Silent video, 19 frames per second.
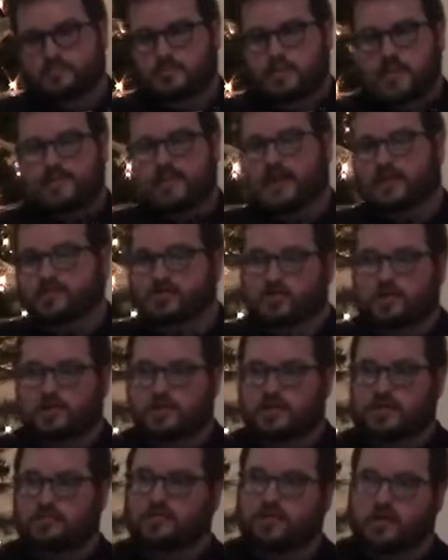And that
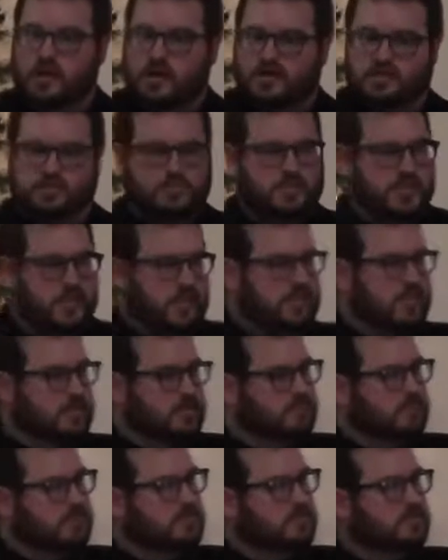journey for us
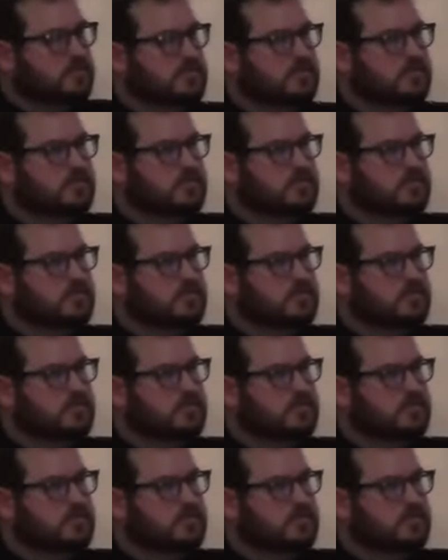begins